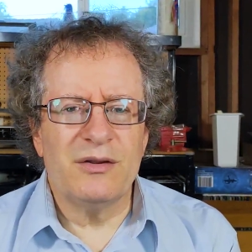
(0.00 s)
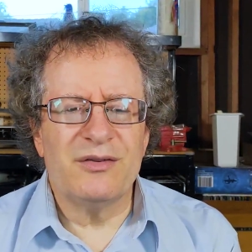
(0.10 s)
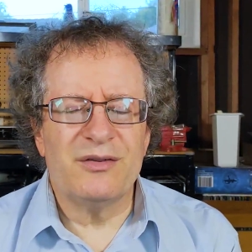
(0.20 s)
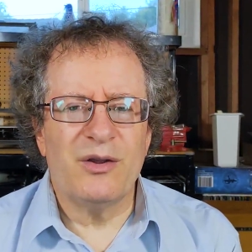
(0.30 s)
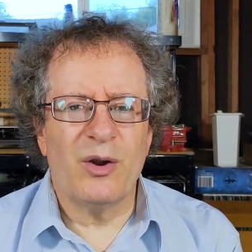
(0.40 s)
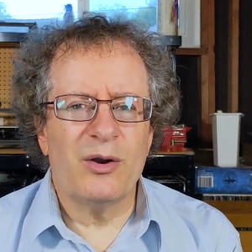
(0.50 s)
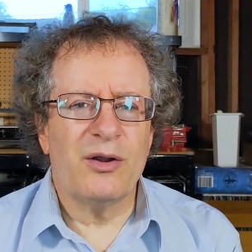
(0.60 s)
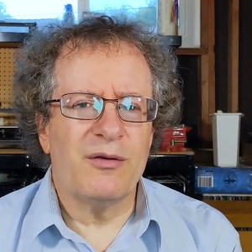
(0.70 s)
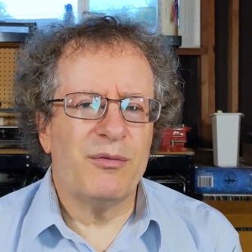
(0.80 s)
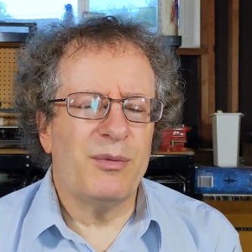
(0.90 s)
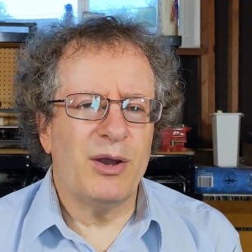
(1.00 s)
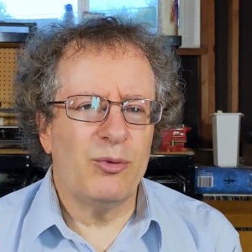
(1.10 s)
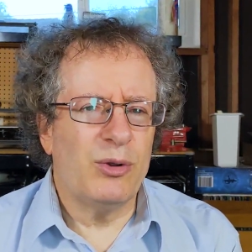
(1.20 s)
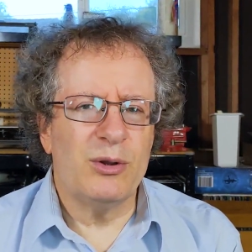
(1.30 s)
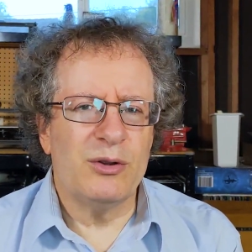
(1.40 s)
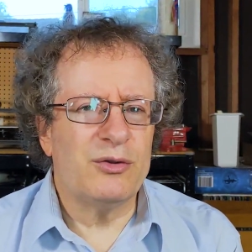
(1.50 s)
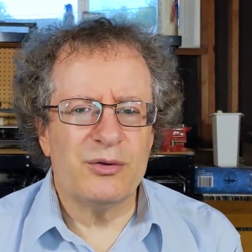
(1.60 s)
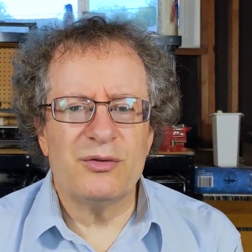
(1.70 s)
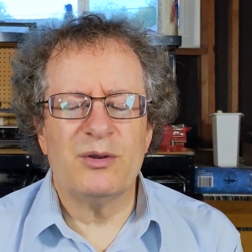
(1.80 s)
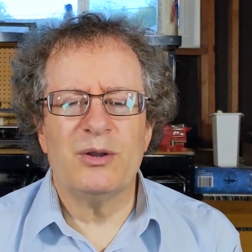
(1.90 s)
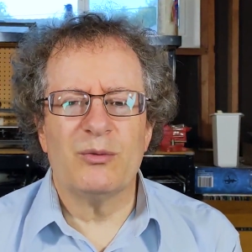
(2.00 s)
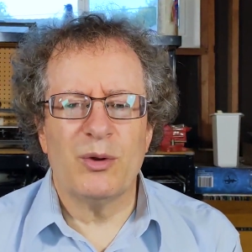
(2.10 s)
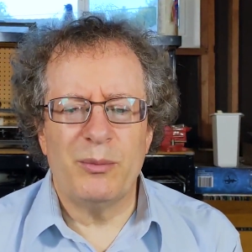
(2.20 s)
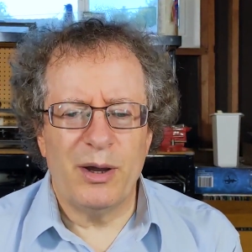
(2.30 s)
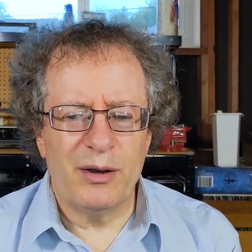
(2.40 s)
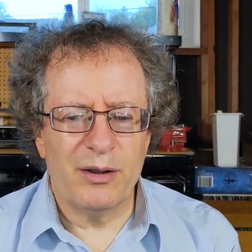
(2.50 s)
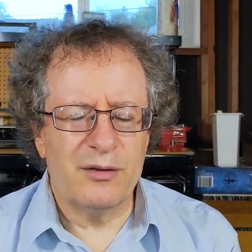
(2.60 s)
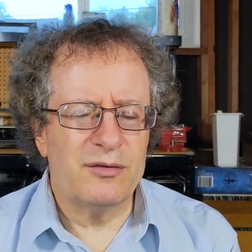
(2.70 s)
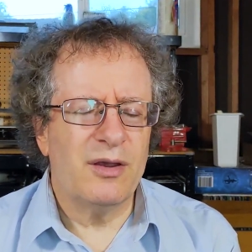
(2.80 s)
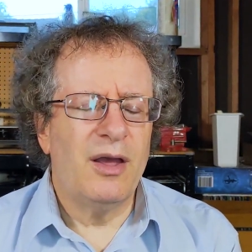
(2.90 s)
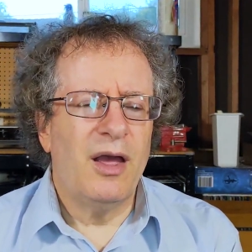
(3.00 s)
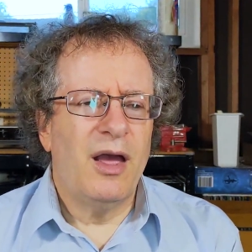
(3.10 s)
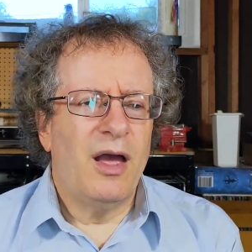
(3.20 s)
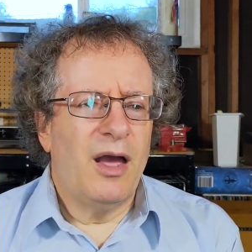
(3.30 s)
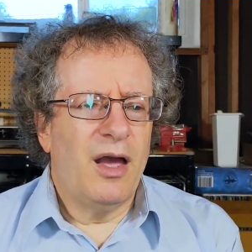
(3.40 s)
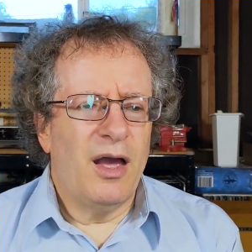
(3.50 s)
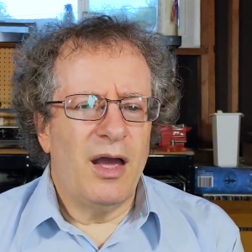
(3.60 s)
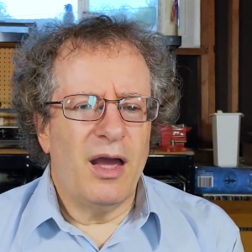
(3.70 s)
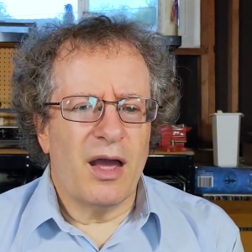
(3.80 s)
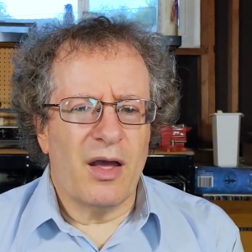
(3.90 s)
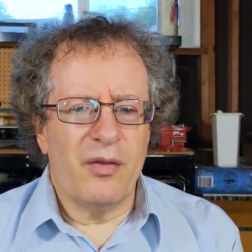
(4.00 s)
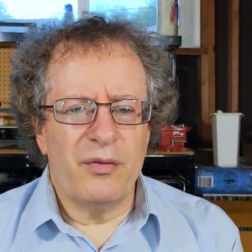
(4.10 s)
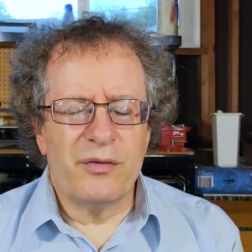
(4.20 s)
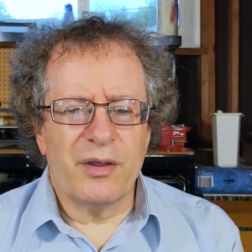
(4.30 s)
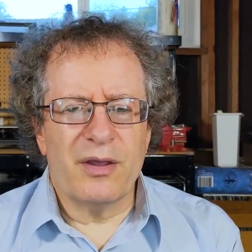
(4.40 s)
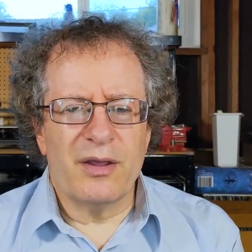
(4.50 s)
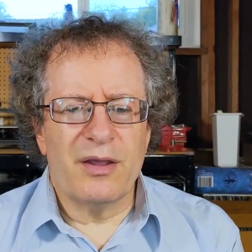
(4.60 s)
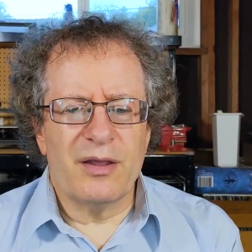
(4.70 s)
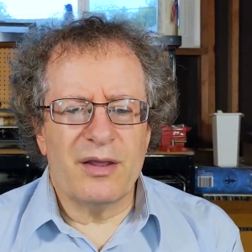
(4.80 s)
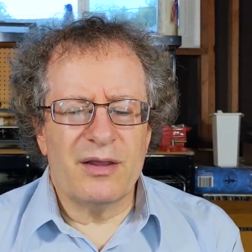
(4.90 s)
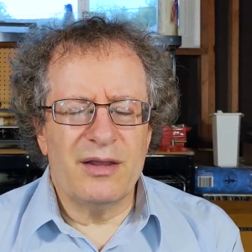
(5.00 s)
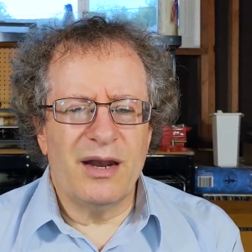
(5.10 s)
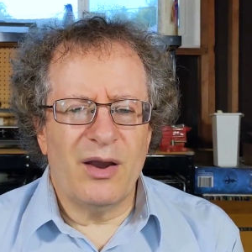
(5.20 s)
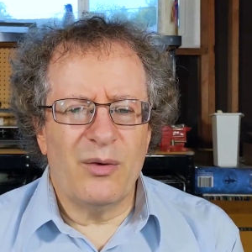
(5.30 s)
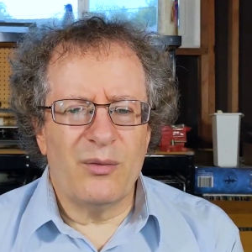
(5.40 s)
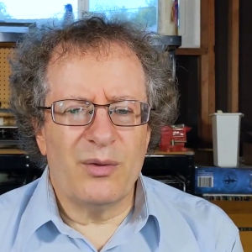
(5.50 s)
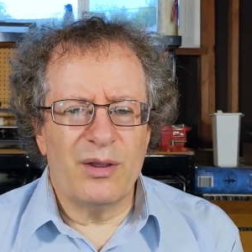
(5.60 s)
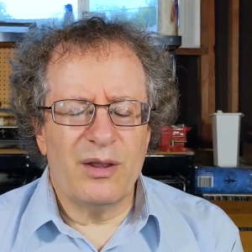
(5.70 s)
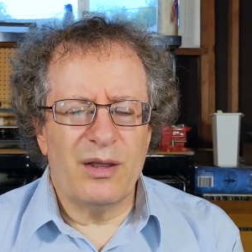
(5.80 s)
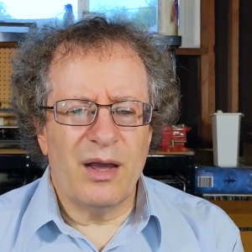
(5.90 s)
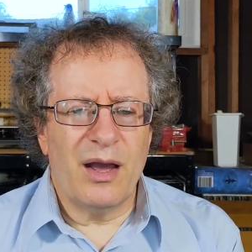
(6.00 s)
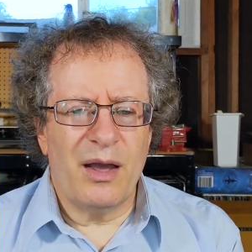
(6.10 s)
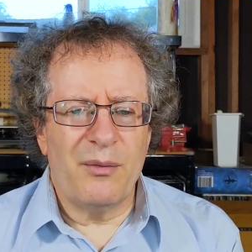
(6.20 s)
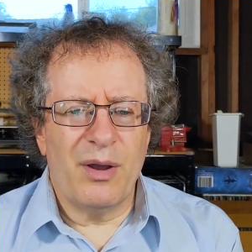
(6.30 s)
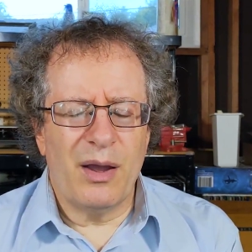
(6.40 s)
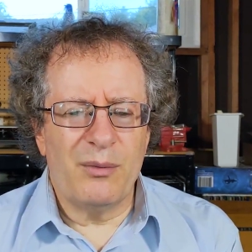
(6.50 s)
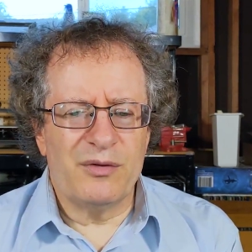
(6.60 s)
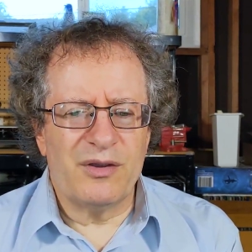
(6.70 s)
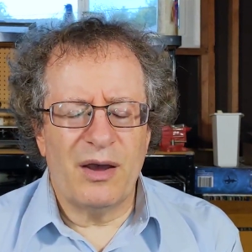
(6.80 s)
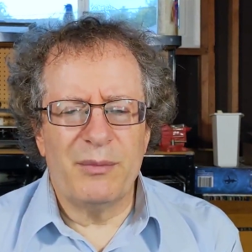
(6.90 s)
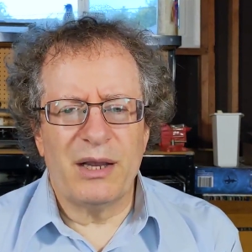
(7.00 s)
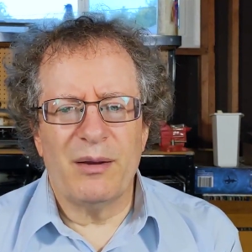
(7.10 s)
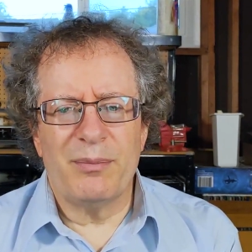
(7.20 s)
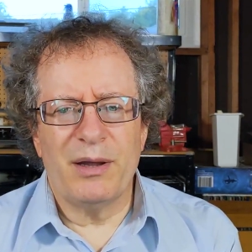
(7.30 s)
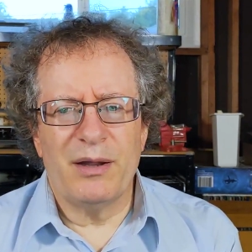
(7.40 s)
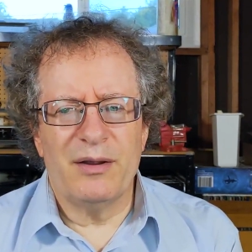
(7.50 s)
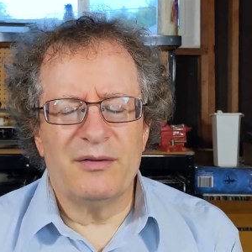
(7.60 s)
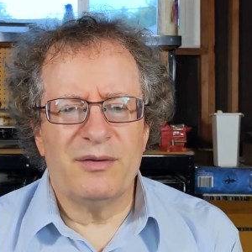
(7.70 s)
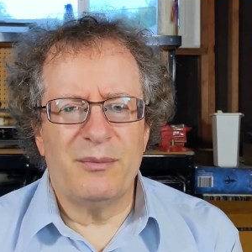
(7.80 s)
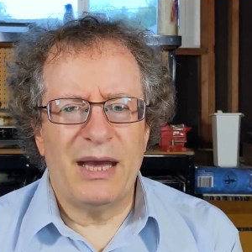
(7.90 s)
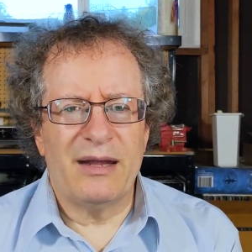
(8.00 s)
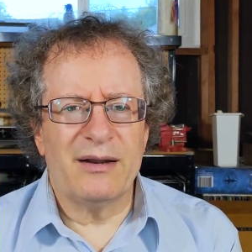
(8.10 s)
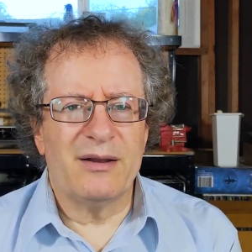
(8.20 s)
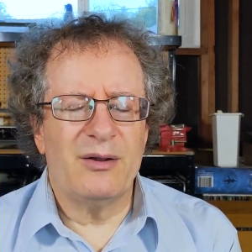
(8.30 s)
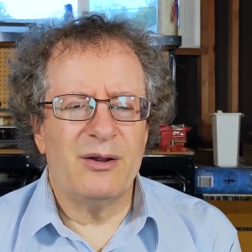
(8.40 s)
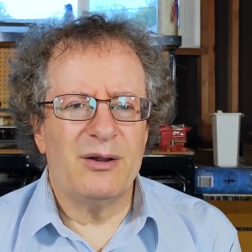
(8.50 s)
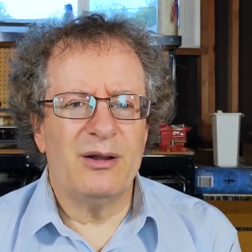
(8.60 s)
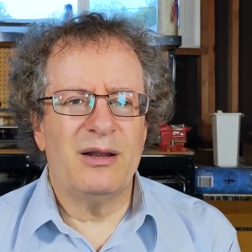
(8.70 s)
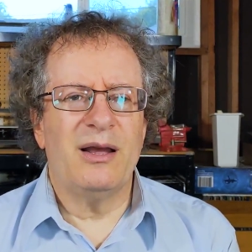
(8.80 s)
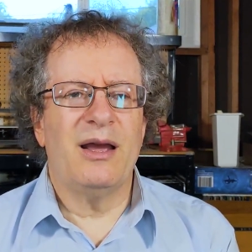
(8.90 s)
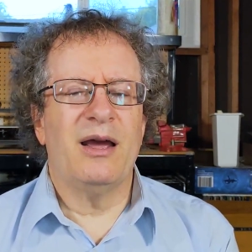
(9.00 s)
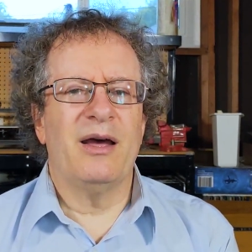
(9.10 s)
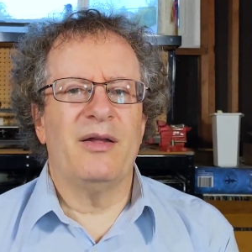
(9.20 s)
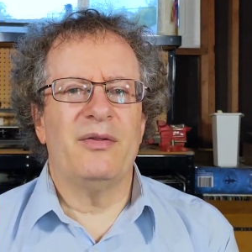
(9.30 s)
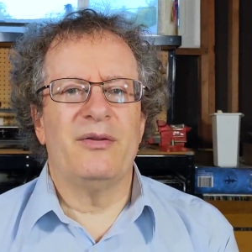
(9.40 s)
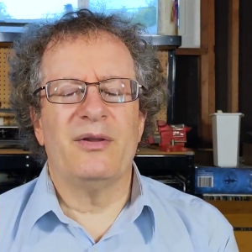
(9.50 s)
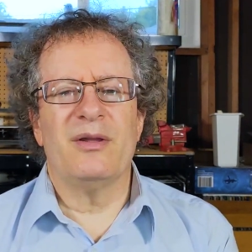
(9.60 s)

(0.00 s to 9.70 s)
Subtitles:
the start of my real interest in robotics. And I was coming up on a sabbatical, and